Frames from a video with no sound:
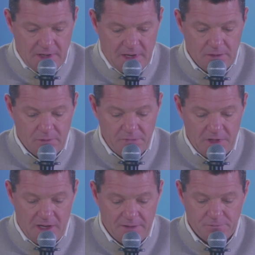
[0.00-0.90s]
And on
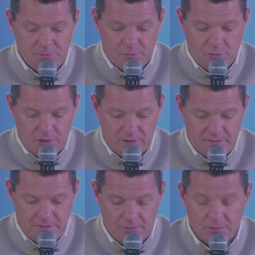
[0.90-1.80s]
behalf of the board,
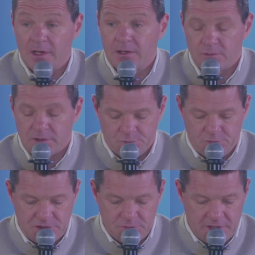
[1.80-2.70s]
I would like to
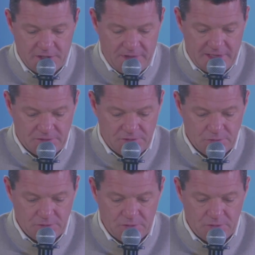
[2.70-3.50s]
express my gratitude